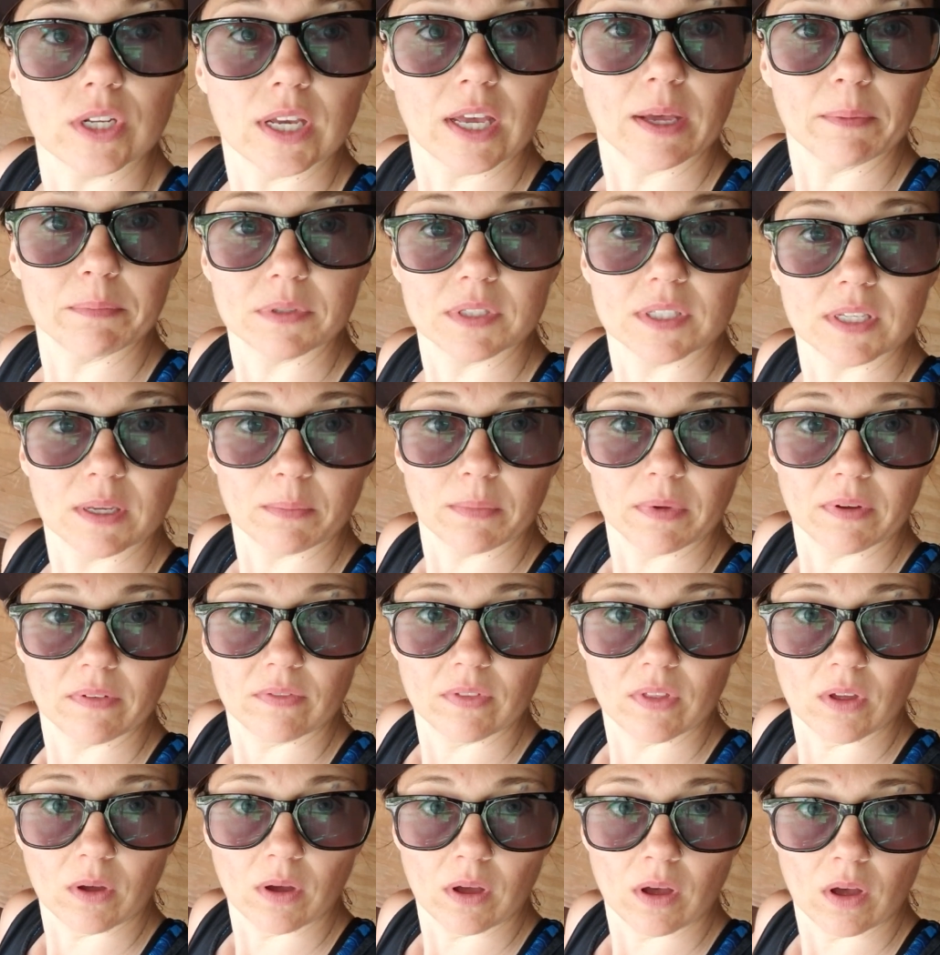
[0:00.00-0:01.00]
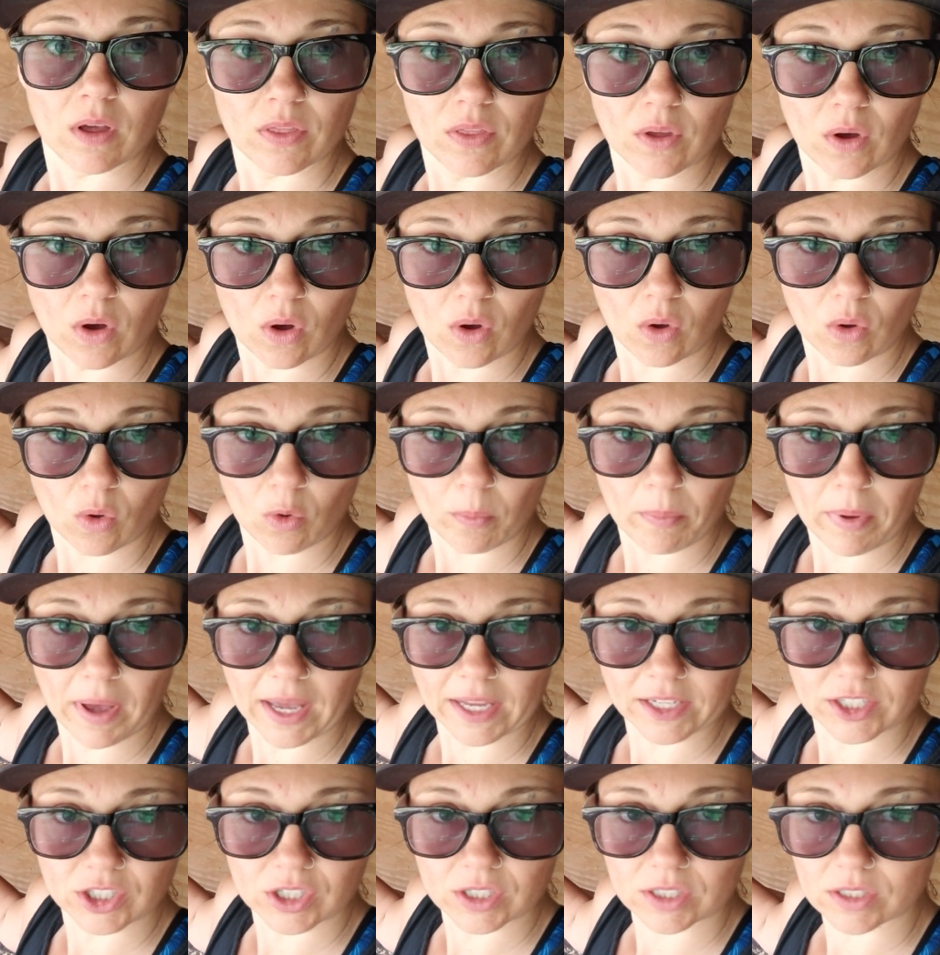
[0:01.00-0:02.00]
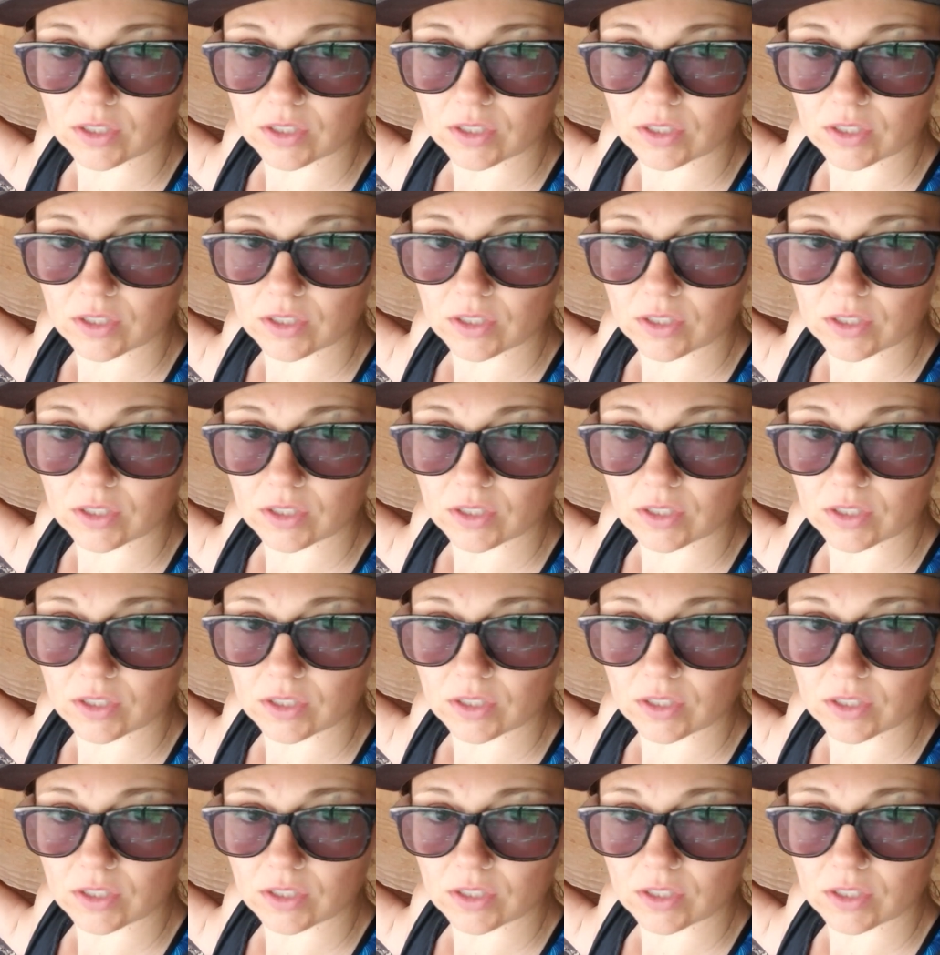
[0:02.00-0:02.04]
up some of the hole patches